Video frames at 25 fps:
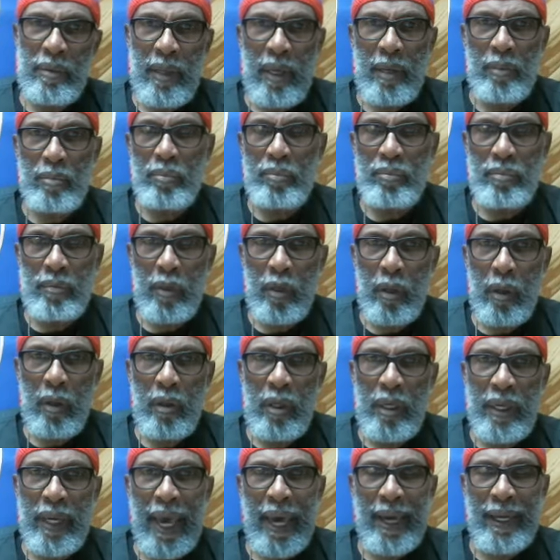they you know
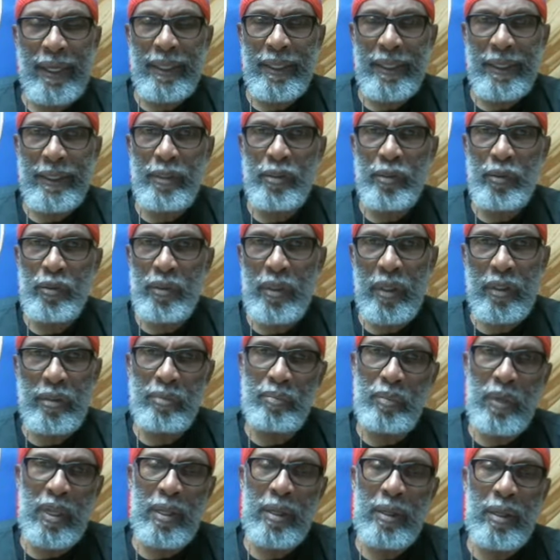got cut loose because
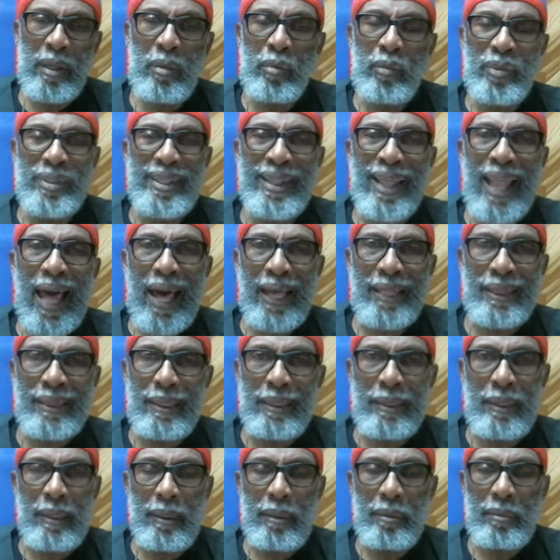many of them was locked
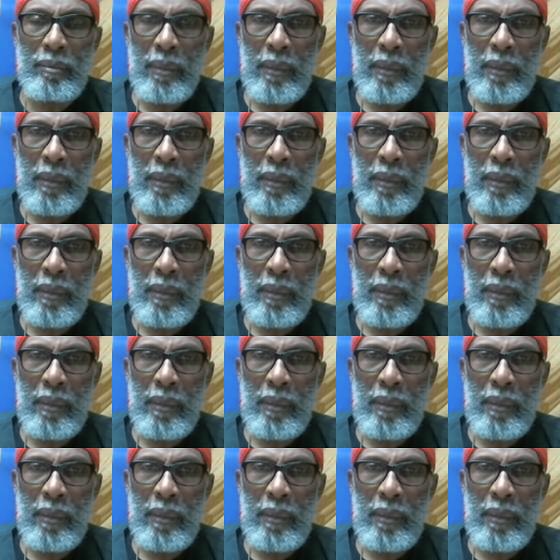up,